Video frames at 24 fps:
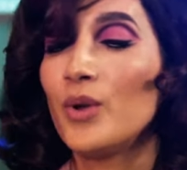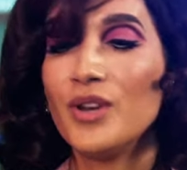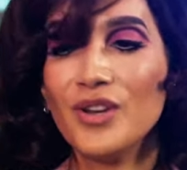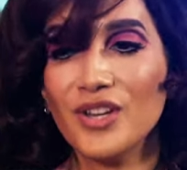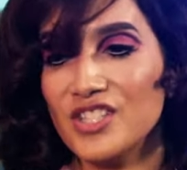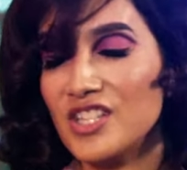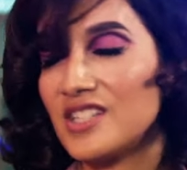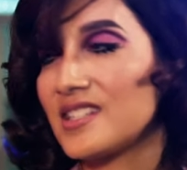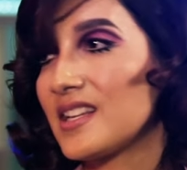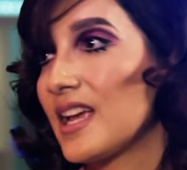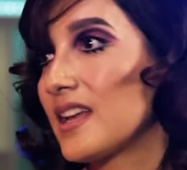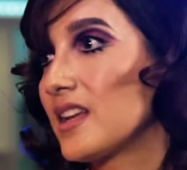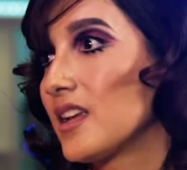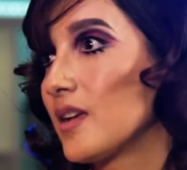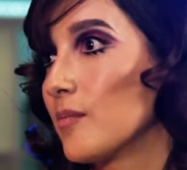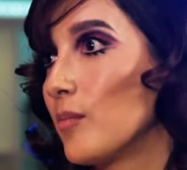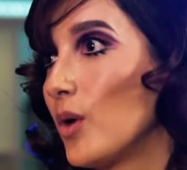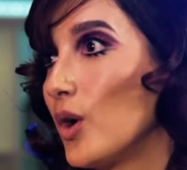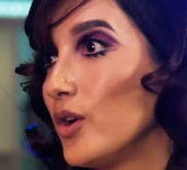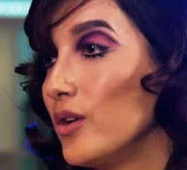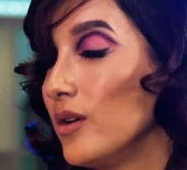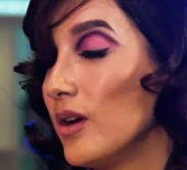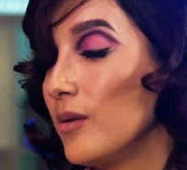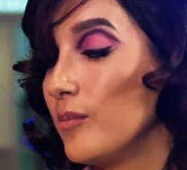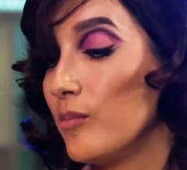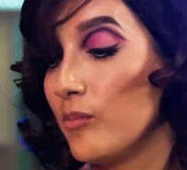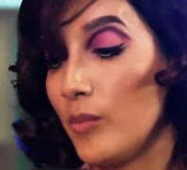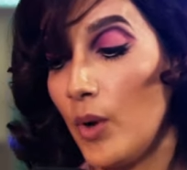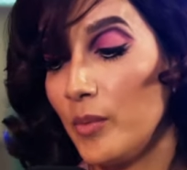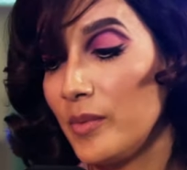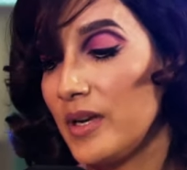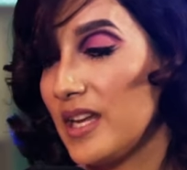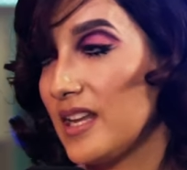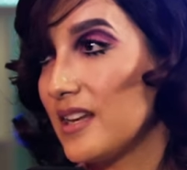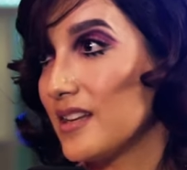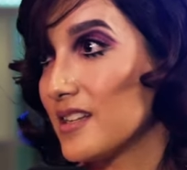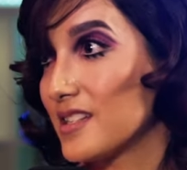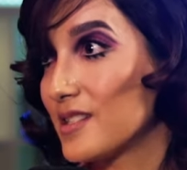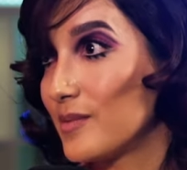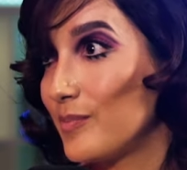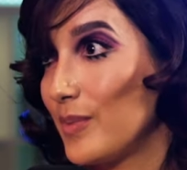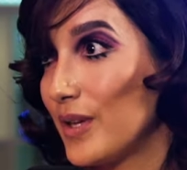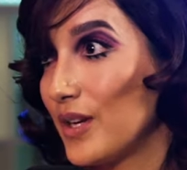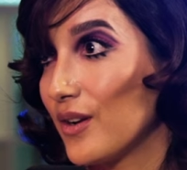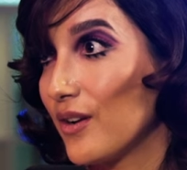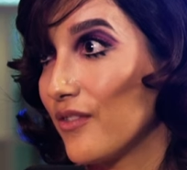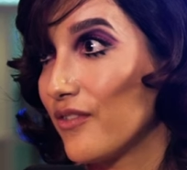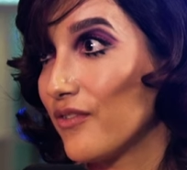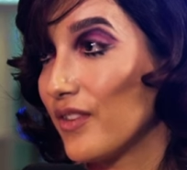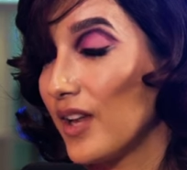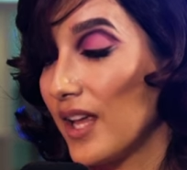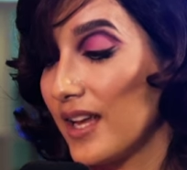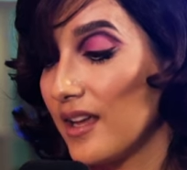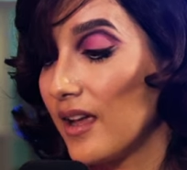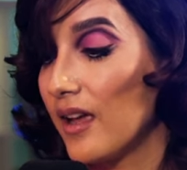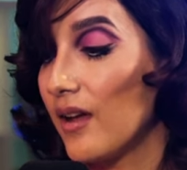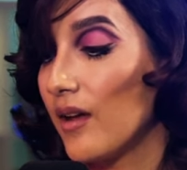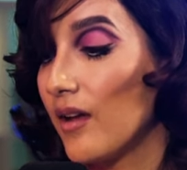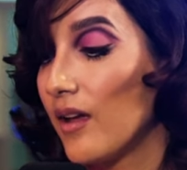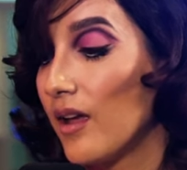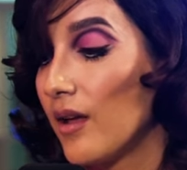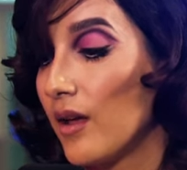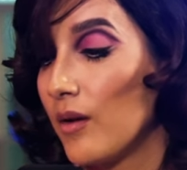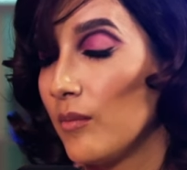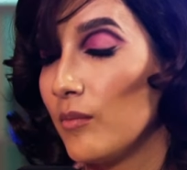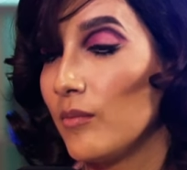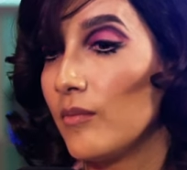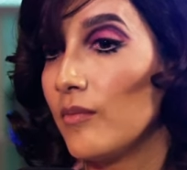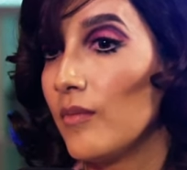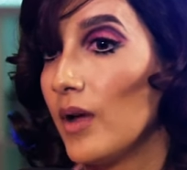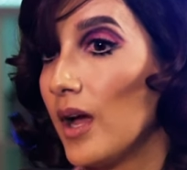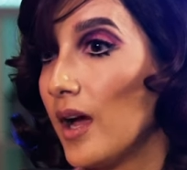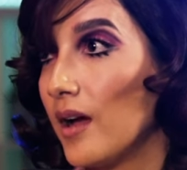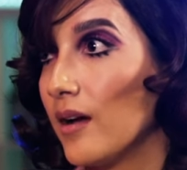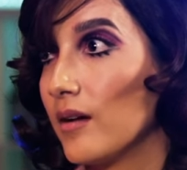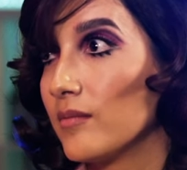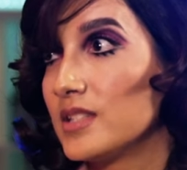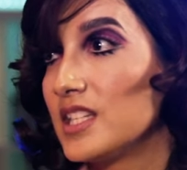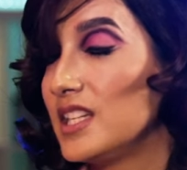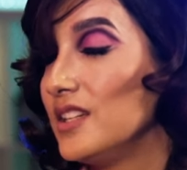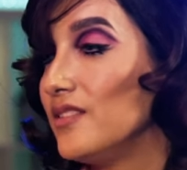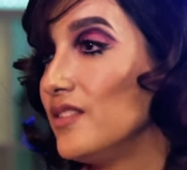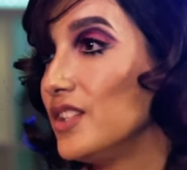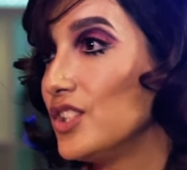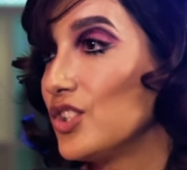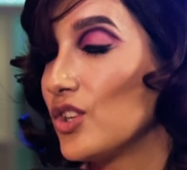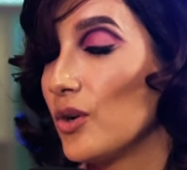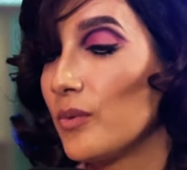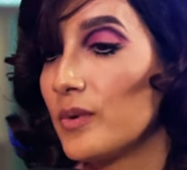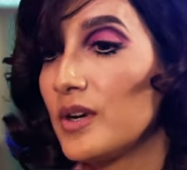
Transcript: We're not just getting a moment in a spin-off like TV show.